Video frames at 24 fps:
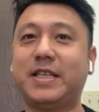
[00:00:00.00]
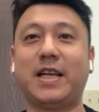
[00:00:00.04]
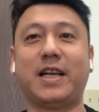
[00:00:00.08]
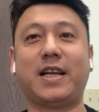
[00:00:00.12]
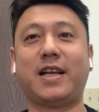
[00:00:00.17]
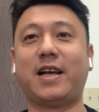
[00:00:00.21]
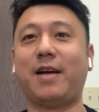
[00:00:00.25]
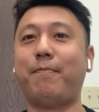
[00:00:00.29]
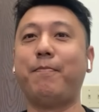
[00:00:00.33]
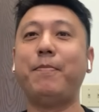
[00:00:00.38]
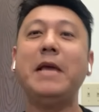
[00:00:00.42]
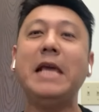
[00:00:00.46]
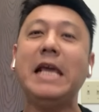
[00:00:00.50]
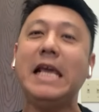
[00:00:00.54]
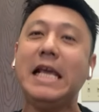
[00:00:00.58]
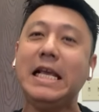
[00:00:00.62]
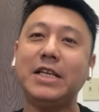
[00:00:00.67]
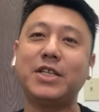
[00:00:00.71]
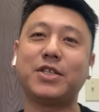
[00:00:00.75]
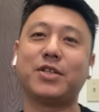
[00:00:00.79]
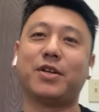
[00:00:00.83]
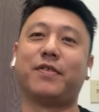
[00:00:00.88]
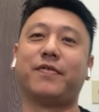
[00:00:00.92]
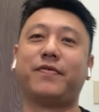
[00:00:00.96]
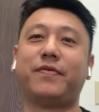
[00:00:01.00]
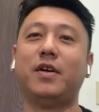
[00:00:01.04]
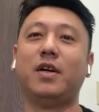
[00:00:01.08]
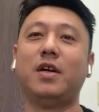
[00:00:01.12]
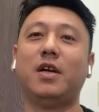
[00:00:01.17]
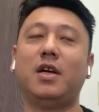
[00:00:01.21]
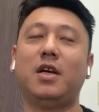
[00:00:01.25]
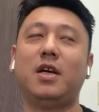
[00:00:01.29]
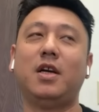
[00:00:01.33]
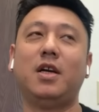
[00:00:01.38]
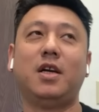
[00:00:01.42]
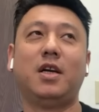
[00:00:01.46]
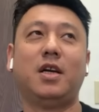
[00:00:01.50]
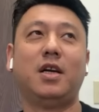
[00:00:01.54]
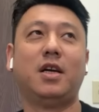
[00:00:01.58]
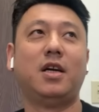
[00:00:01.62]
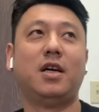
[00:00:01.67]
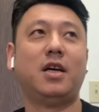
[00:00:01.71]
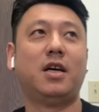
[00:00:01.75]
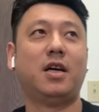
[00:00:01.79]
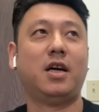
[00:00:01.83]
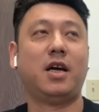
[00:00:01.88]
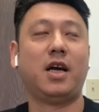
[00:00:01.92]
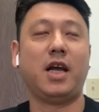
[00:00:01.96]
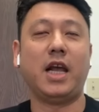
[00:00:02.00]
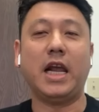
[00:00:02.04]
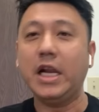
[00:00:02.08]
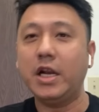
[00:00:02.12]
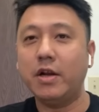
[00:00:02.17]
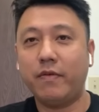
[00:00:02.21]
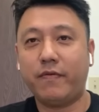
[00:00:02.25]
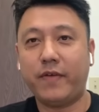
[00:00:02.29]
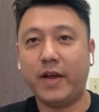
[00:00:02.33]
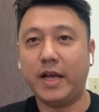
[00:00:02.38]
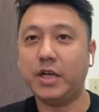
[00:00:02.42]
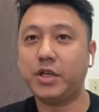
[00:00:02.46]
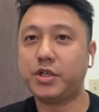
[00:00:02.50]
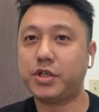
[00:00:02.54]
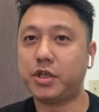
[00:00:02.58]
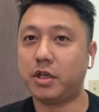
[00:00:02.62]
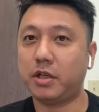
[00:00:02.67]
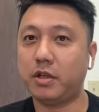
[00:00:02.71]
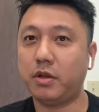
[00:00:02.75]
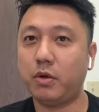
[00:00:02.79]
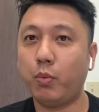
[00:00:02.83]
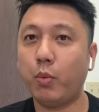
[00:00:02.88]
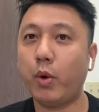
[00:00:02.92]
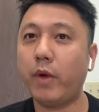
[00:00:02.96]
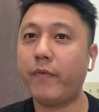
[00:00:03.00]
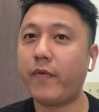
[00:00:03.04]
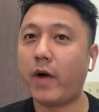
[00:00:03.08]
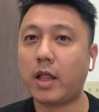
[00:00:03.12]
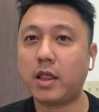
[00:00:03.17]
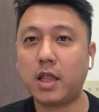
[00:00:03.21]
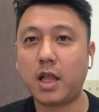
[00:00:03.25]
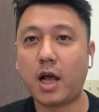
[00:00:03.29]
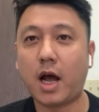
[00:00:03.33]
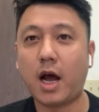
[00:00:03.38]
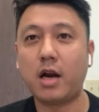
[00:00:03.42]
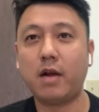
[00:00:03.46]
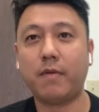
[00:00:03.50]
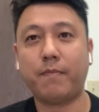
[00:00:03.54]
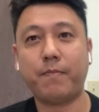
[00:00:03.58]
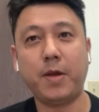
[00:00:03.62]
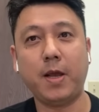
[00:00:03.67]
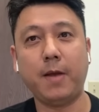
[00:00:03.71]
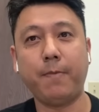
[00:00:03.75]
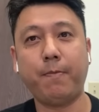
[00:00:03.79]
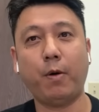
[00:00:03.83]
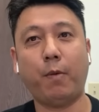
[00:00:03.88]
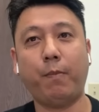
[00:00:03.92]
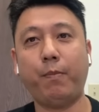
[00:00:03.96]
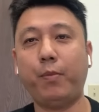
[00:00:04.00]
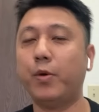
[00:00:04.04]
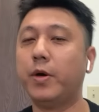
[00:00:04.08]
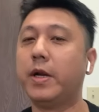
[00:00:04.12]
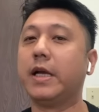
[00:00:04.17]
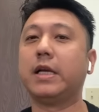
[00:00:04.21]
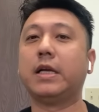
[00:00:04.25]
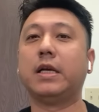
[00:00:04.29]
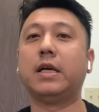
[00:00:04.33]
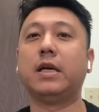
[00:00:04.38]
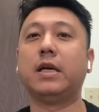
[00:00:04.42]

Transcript: a piece of innovation with a lot of people putting